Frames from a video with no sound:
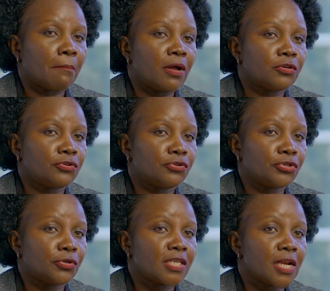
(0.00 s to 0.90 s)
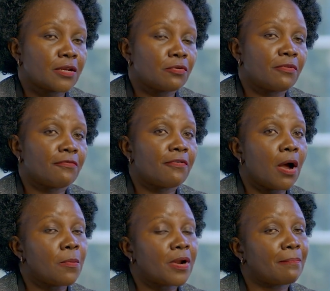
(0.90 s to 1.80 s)
Malnutrition is likely to be
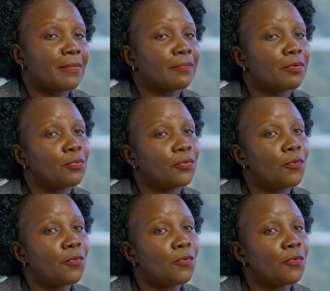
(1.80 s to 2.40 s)
found among people who